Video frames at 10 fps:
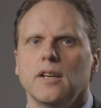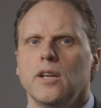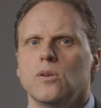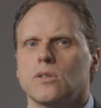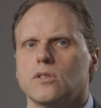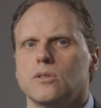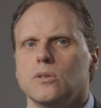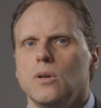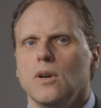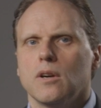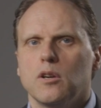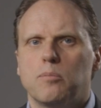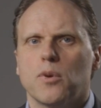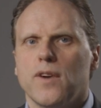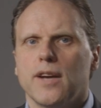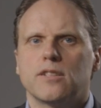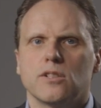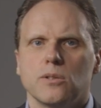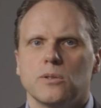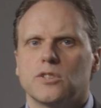in order to provide
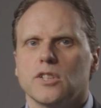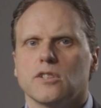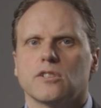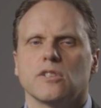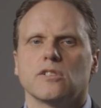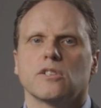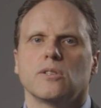to citizens